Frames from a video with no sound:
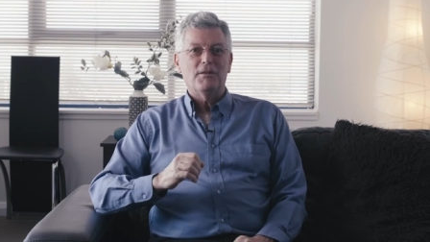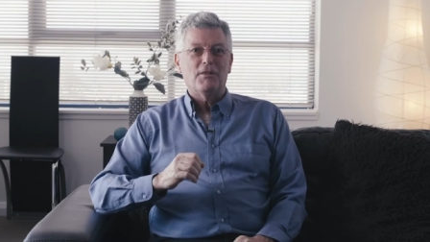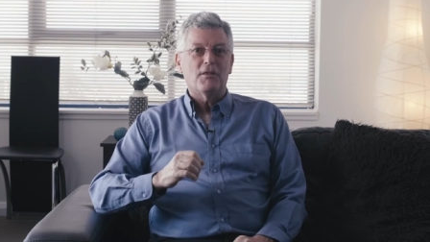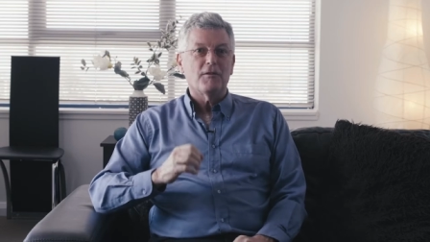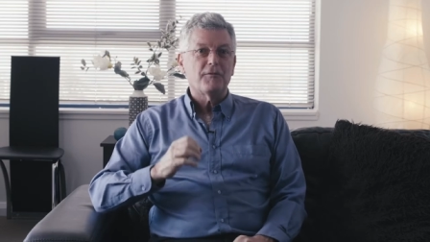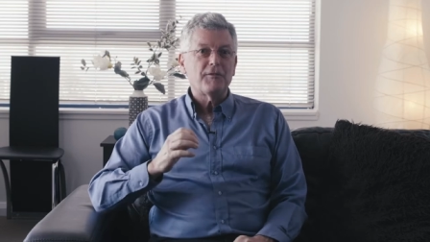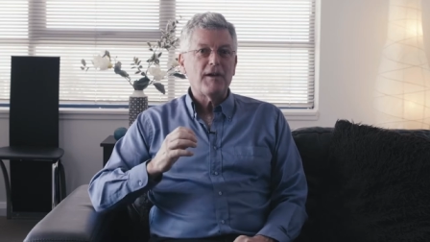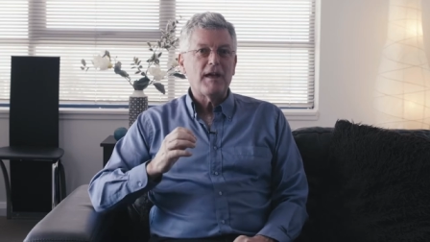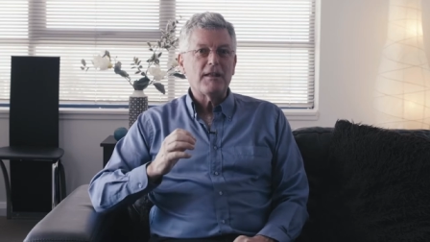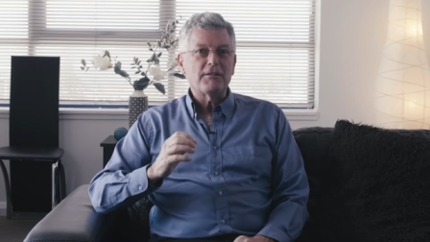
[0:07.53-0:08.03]

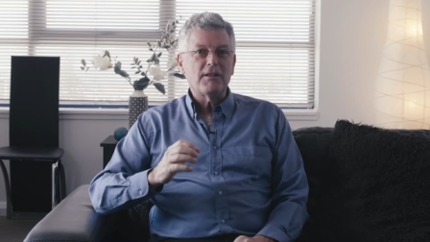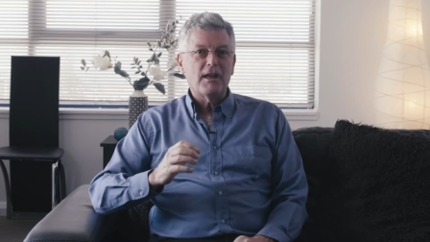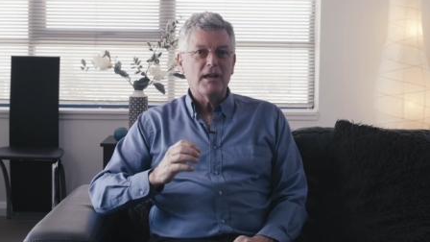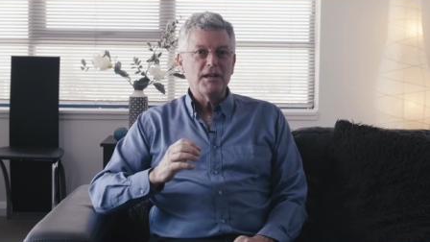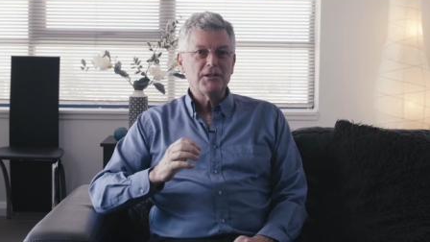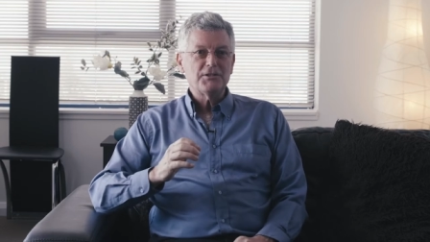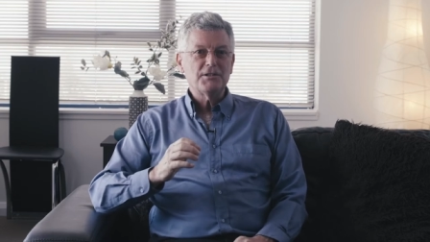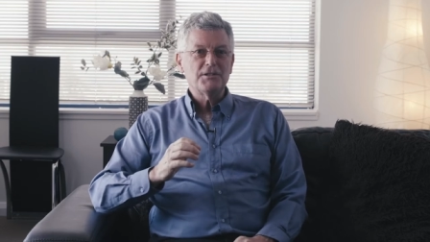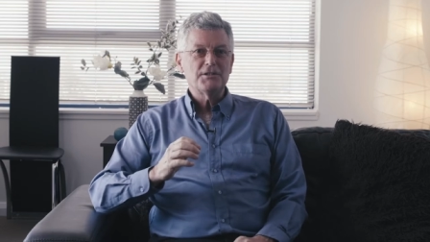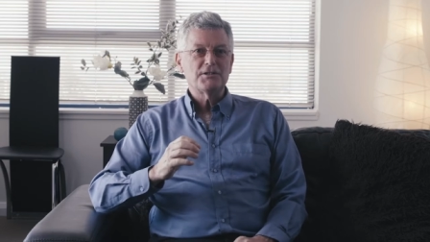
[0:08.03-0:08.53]
The
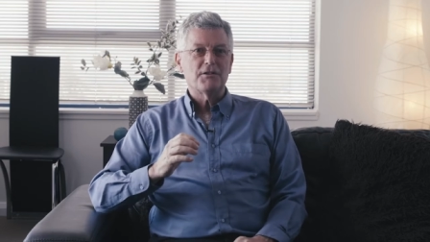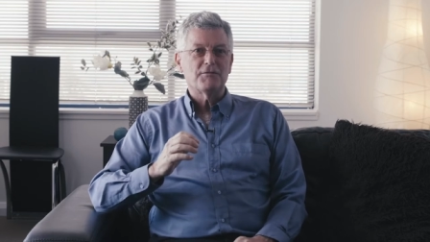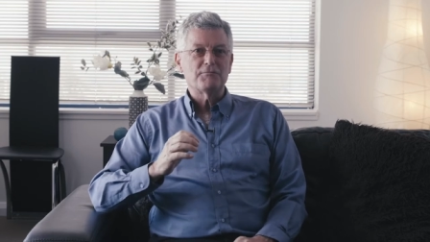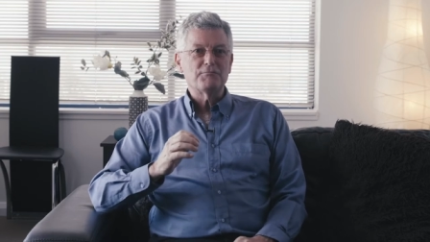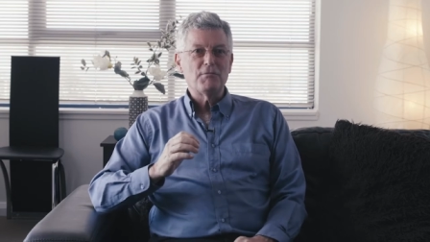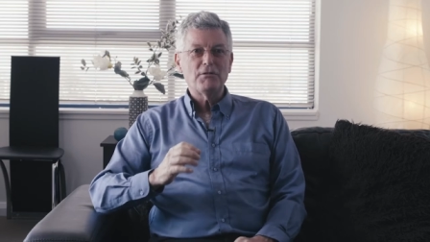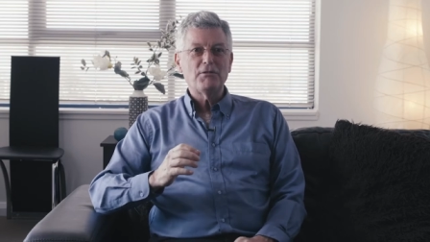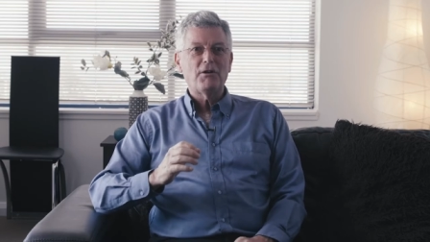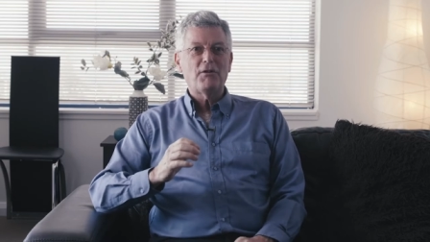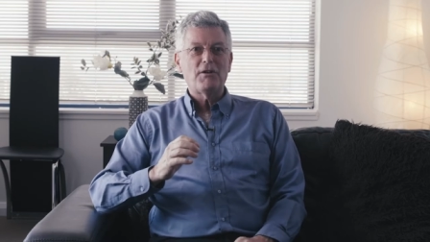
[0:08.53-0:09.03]
Foundations of
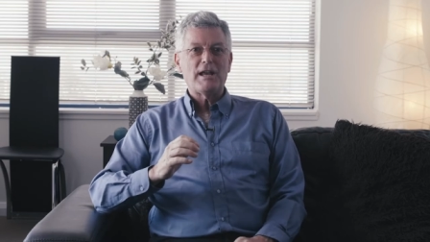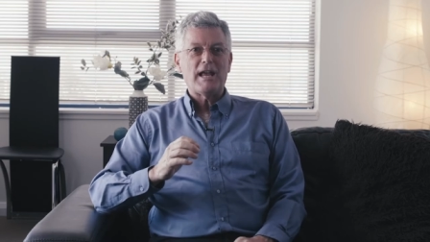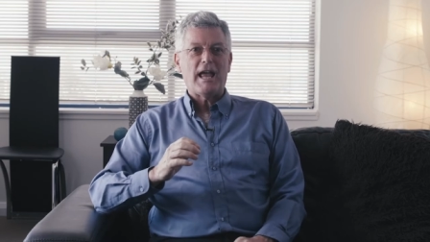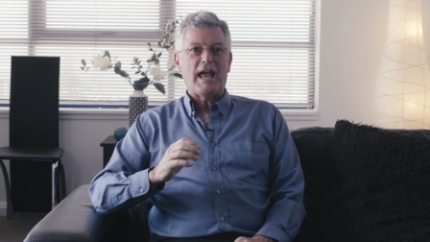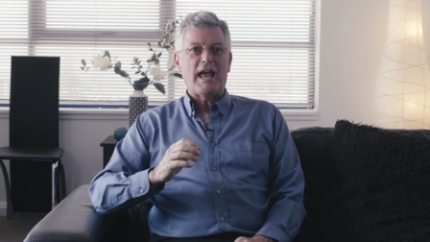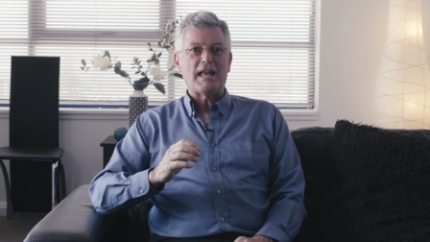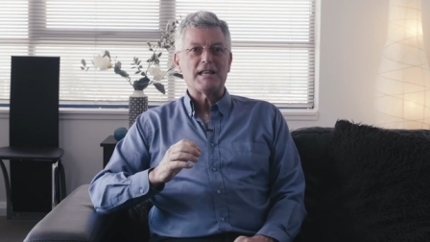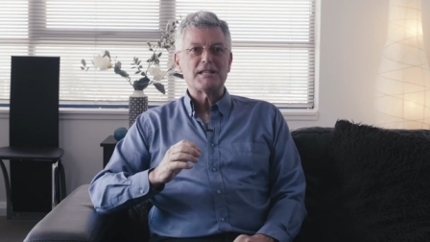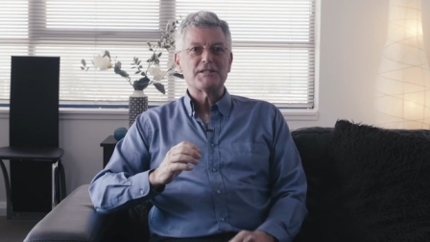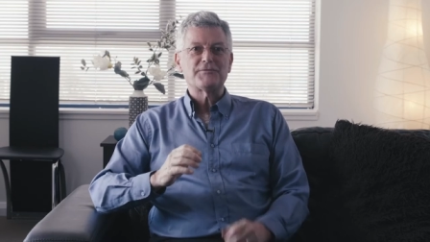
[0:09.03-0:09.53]
Mirroring
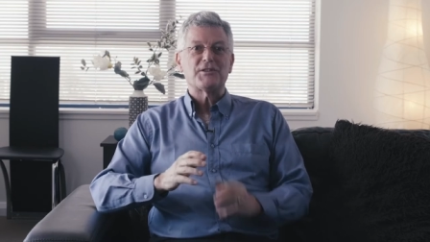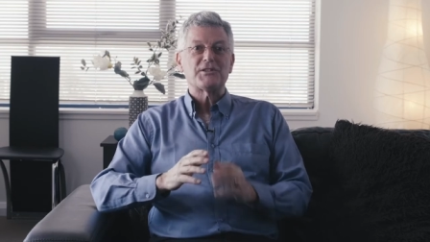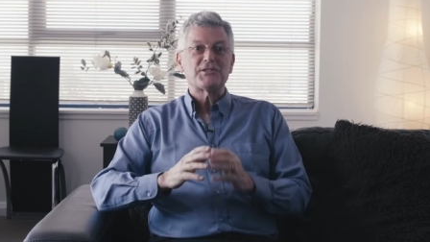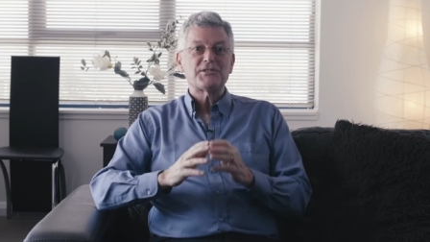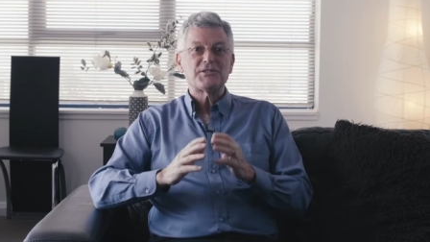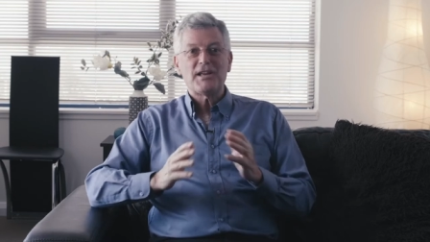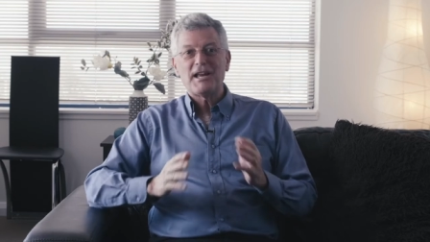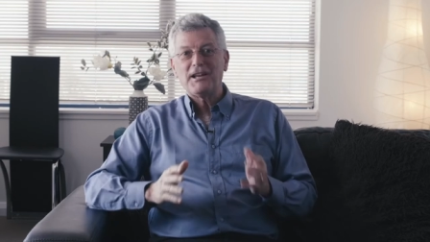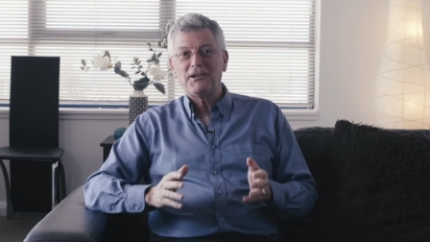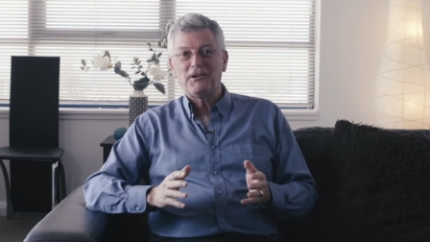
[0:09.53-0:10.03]
Hands for
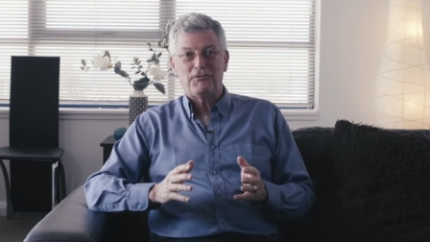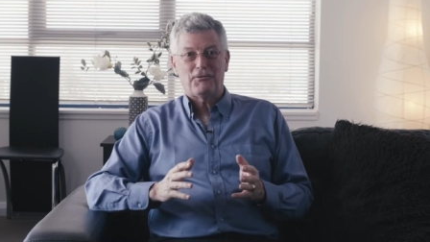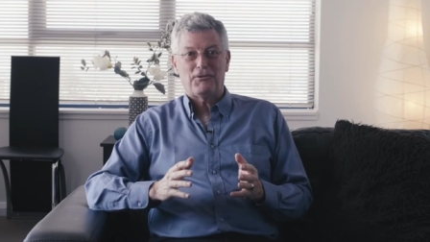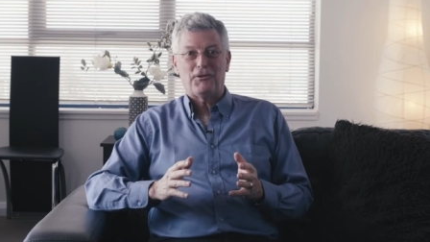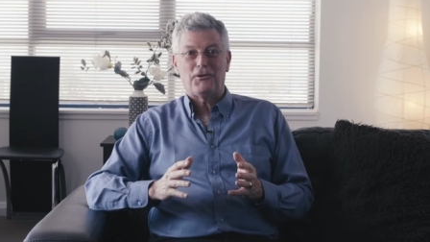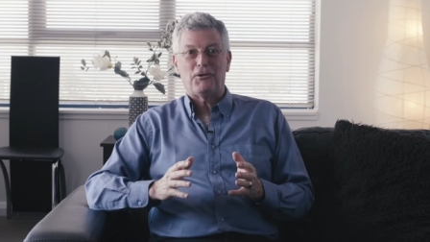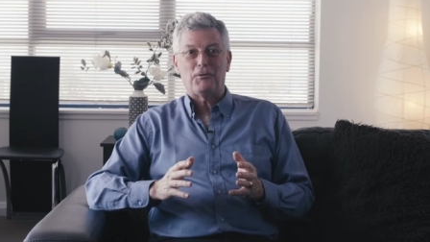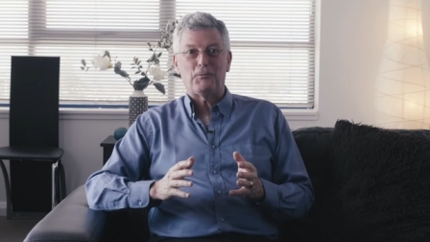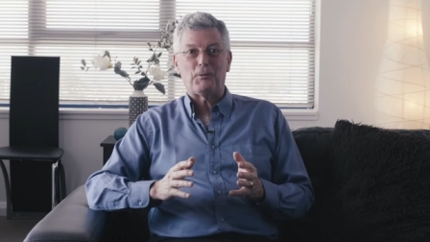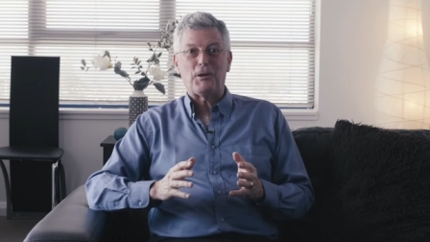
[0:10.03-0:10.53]

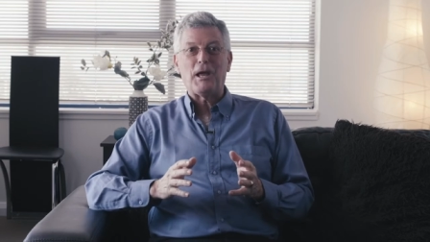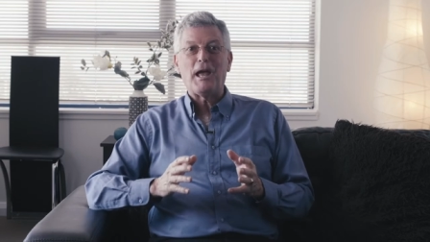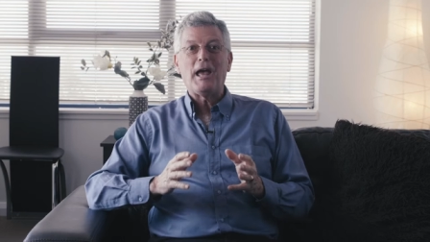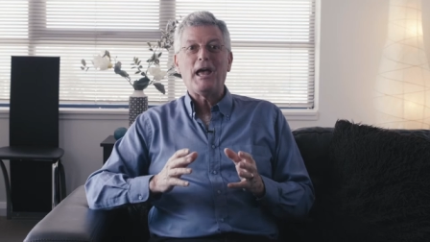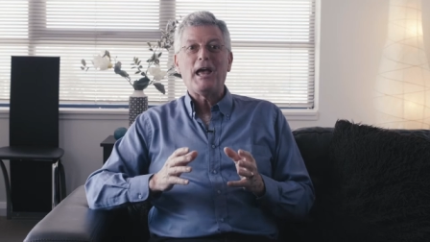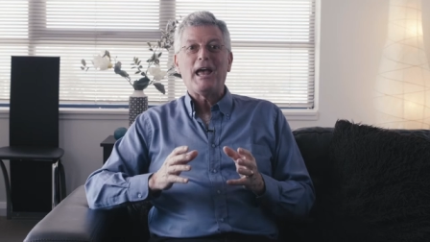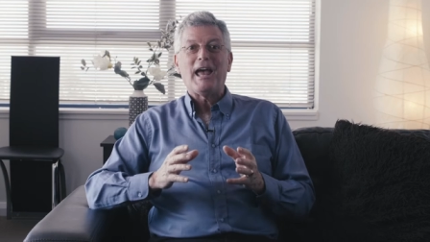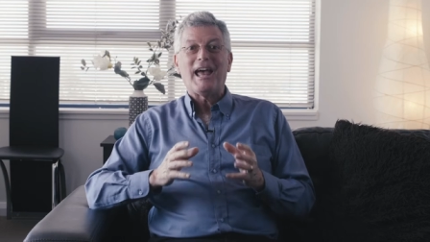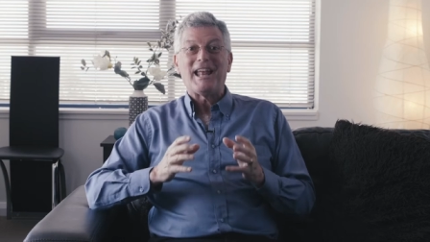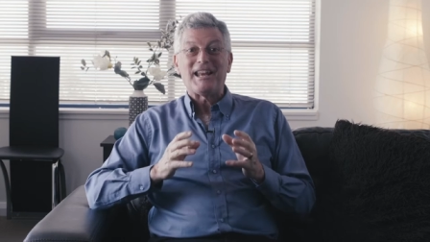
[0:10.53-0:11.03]
Psychotherapy
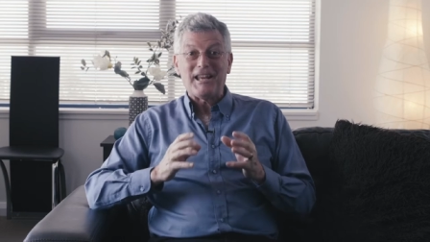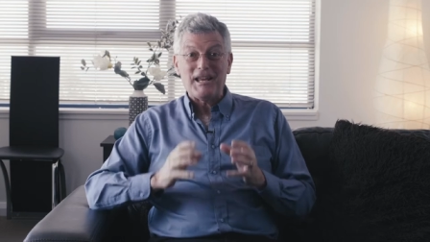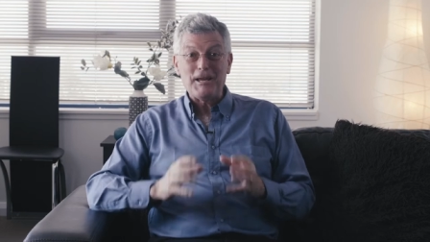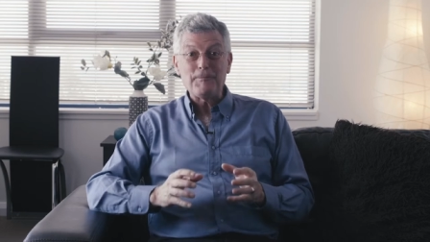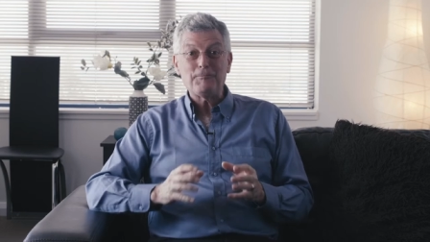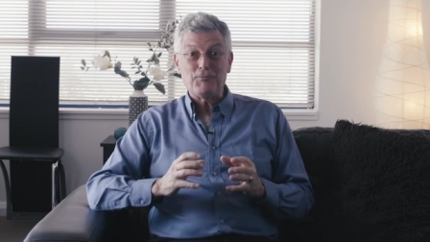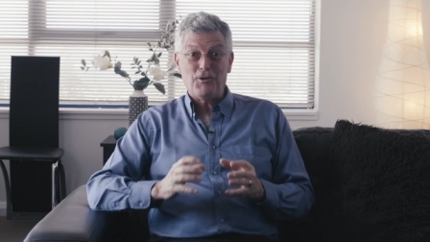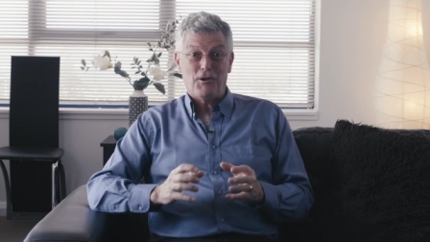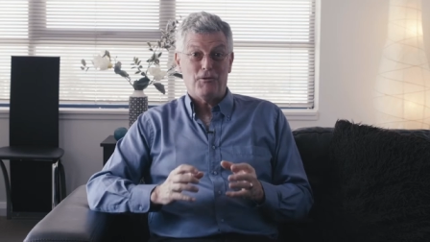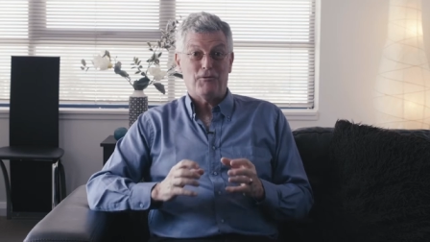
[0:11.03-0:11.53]
and
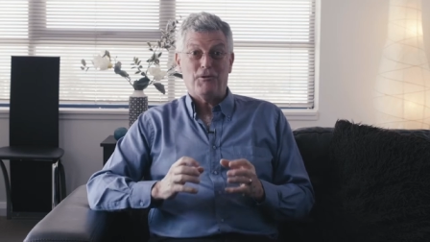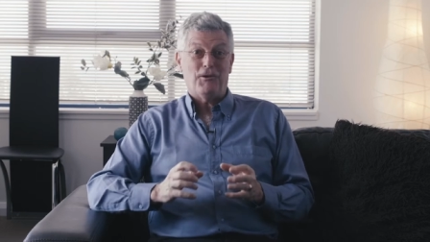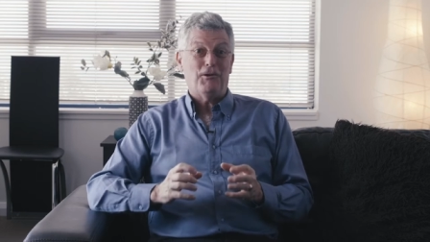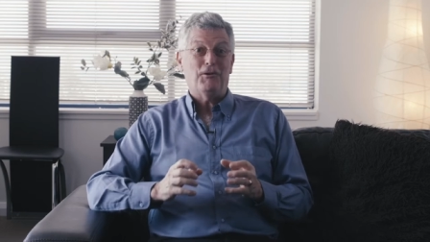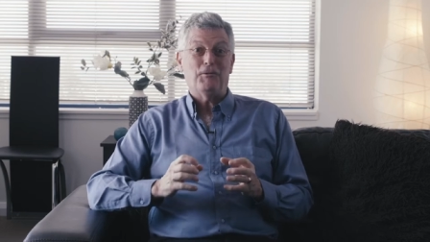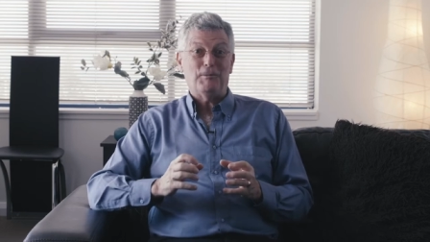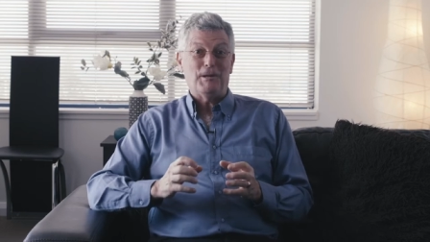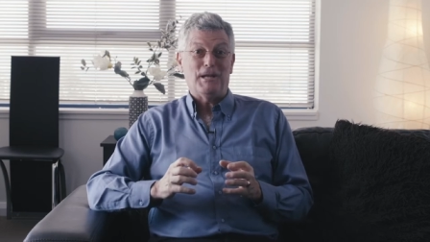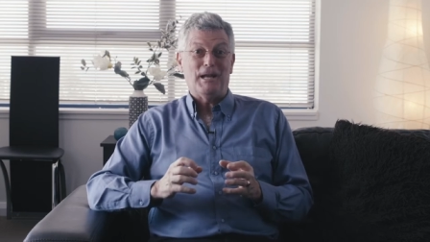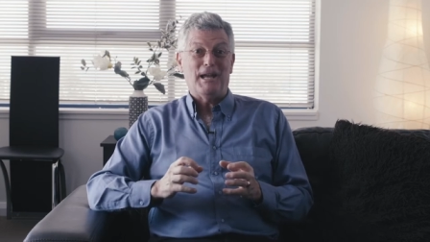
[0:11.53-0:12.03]

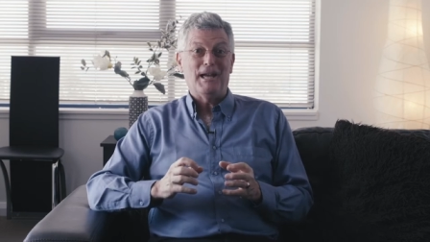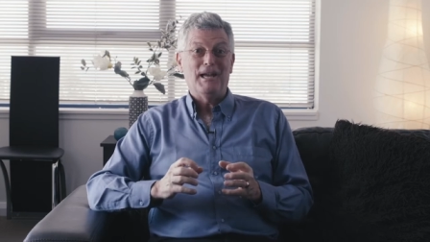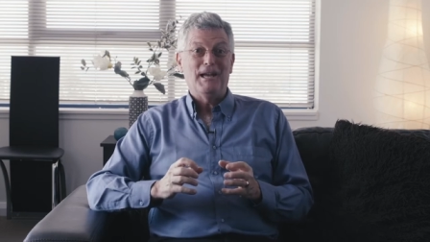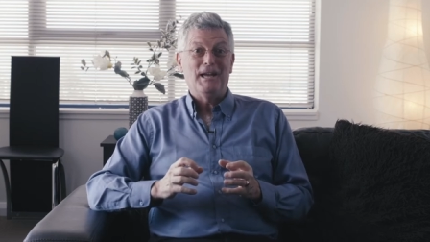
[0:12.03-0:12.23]
Hypnotherapy,